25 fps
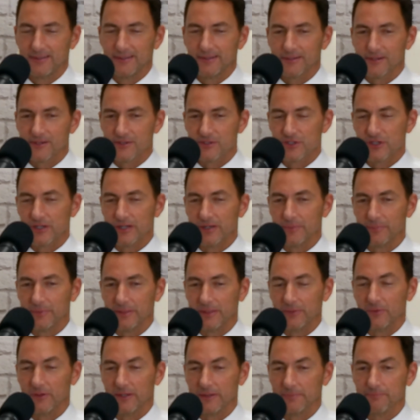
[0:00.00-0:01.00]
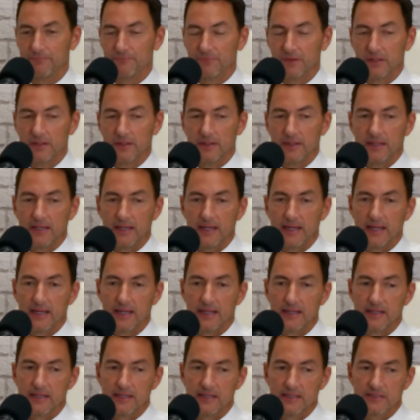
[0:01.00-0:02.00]
or GLP-1.
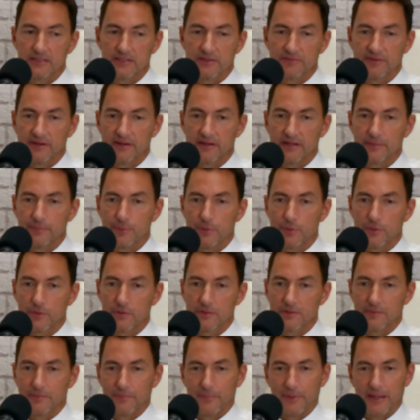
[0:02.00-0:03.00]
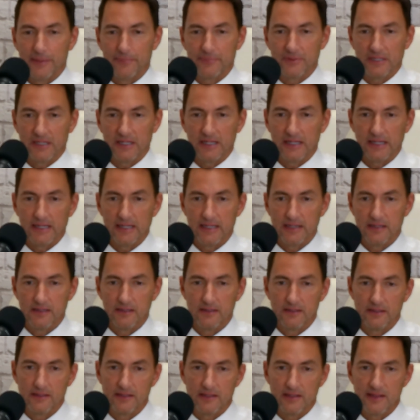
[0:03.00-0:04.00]
And it's a very important peptide.
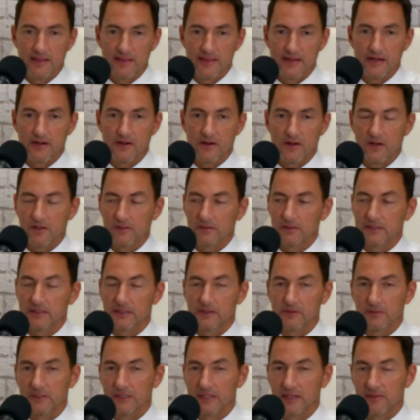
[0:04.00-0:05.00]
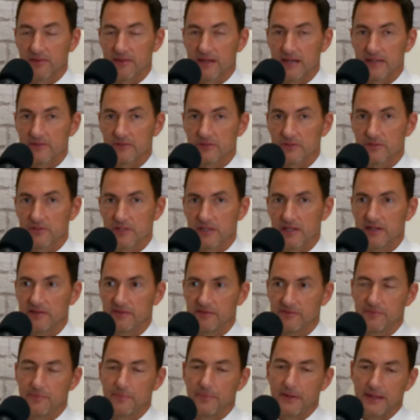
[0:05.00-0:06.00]
There are literally thousands
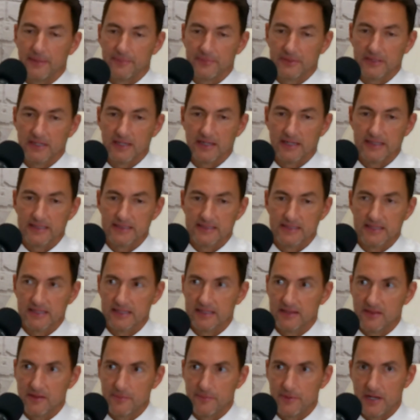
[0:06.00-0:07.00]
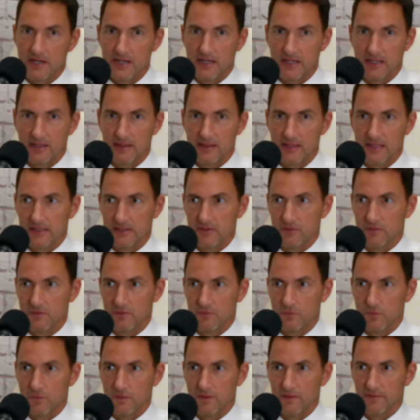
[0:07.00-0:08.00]
of peptides in the body that
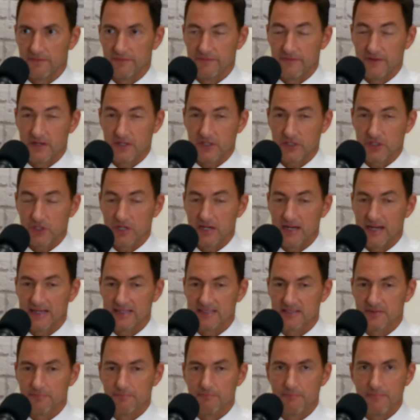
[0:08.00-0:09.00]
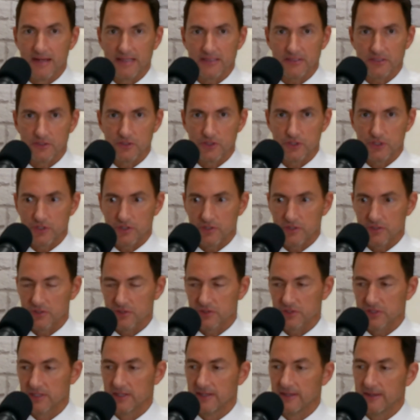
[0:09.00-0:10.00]
function as
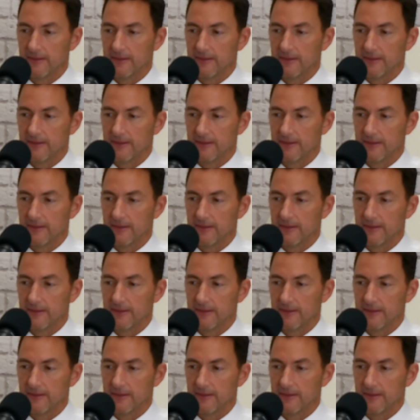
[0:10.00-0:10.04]
messengers.